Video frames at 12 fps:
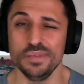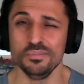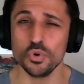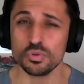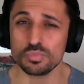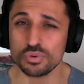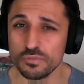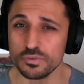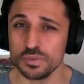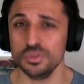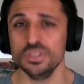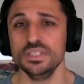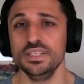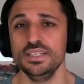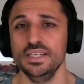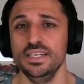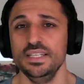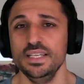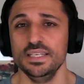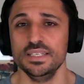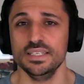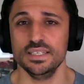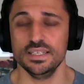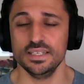be more profitable than daily
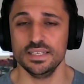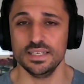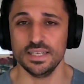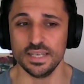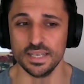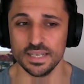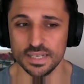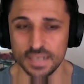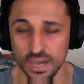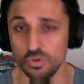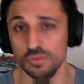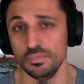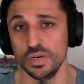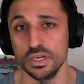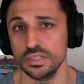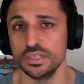in current market